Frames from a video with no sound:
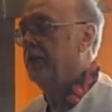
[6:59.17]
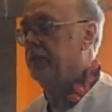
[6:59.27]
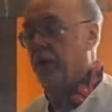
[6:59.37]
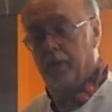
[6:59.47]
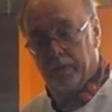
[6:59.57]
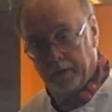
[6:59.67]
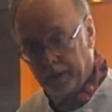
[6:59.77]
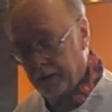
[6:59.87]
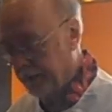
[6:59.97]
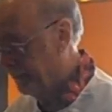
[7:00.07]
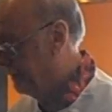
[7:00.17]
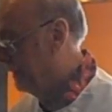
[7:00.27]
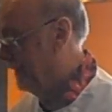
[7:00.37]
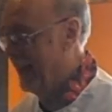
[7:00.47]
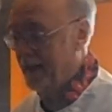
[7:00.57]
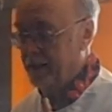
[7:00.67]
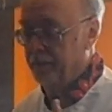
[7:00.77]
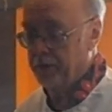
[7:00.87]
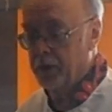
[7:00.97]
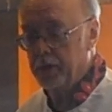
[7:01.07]
So that,
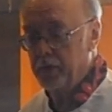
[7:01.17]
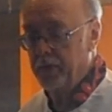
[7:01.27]
if you're going to do